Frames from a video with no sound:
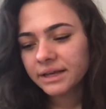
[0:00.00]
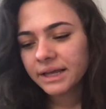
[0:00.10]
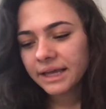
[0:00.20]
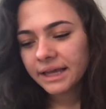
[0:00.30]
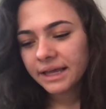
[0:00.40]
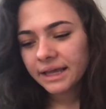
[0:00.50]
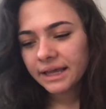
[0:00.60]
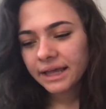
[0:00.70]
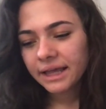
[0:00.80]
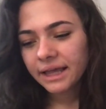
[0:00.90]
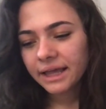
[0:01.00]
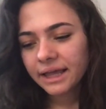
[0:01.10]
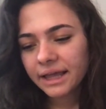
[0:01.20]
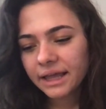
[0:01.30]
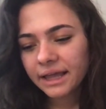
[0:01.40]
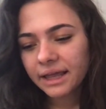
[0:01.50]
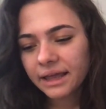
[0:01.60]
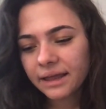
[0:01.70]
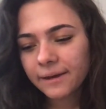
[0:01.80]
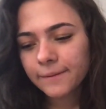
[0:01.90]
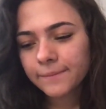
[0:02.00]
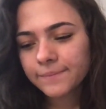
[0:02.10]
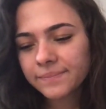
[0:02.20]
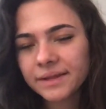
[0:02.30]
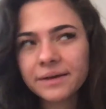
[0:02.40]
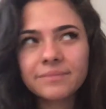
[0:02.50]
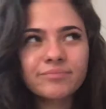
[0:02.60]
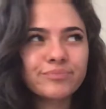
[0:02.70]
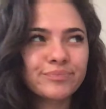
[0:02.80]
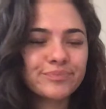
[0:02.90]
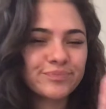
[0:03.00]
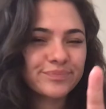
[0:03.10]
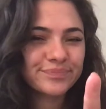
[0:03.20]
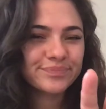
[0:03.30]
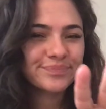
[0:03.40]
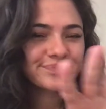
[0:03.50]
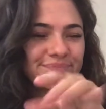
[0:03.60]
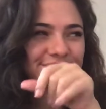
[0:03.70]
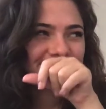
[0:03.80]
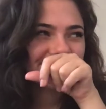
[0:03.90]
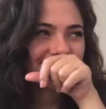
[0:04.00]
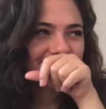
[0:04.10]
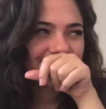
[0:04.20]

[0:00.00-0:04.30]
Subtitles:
Nothing is said.